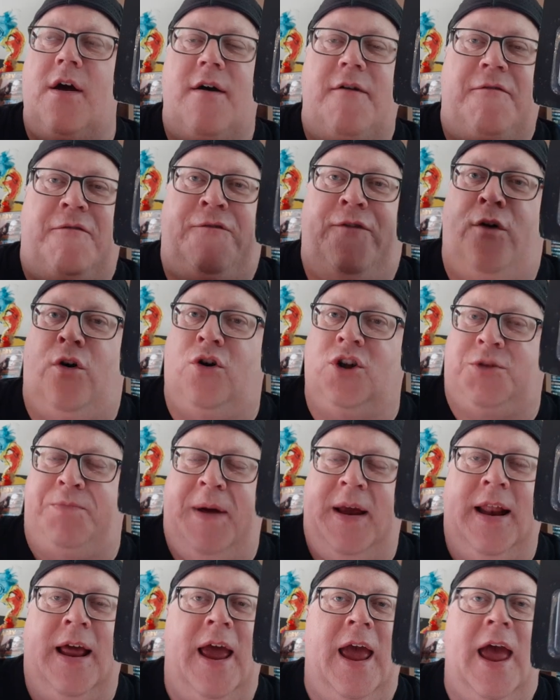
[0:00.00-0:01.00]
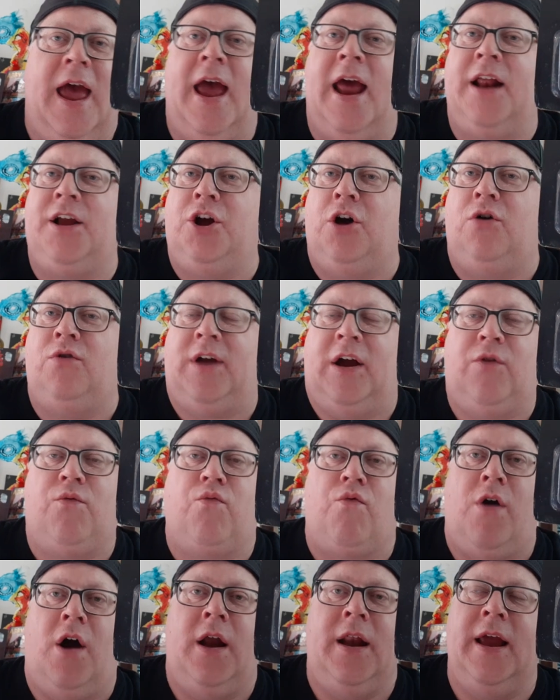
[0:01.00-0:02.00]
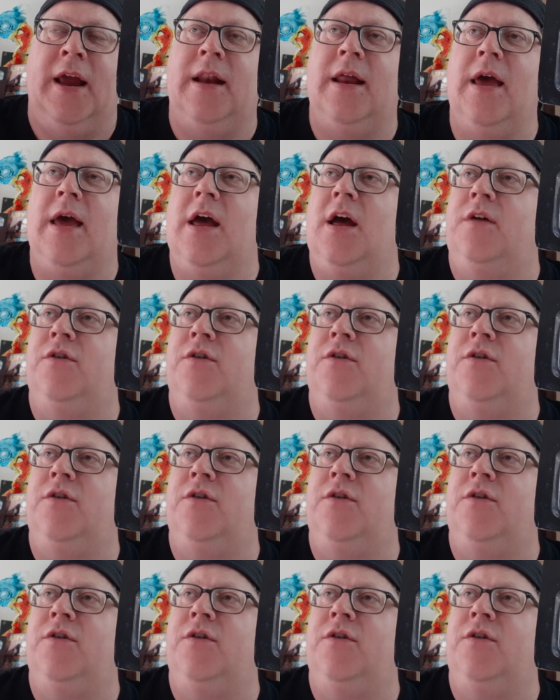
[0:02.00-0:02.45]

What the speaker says: full speed ahead, go like running.